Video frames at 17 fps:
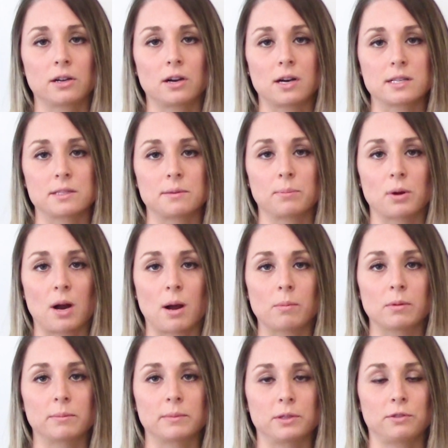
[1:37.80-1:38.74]
could cause a
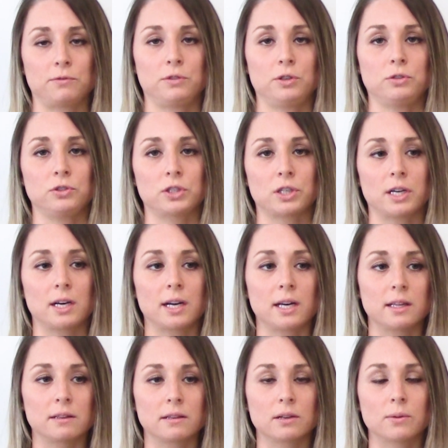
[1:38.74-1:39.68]
problem in the future,
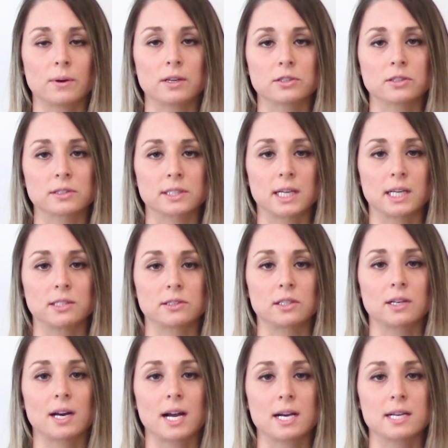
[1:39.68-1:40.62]
and the
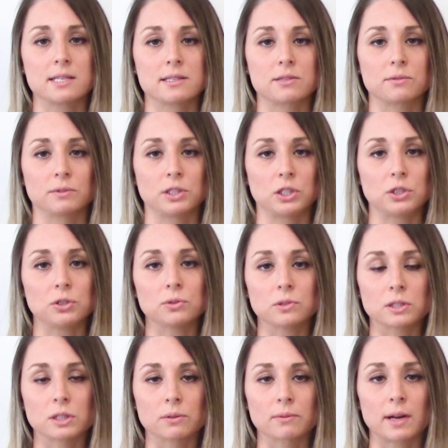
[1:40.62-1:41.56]
Quadriciser has
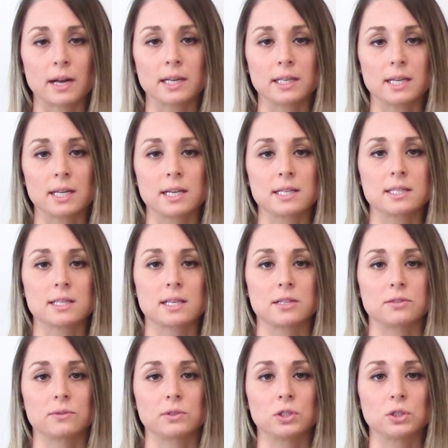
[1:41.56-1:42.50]
reduced the redness,
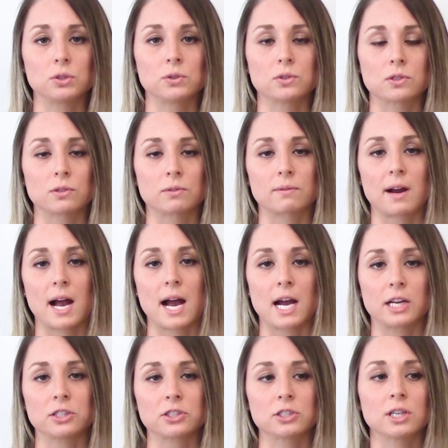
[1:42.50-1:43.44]
has reduced the
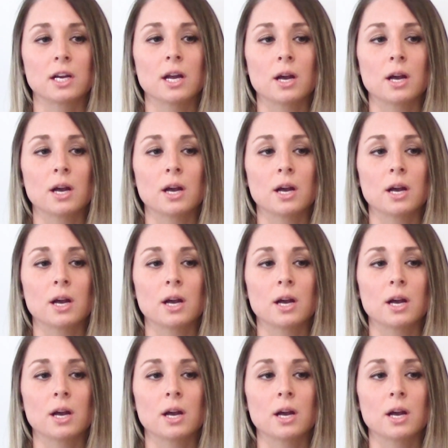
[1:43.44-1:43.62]
rash.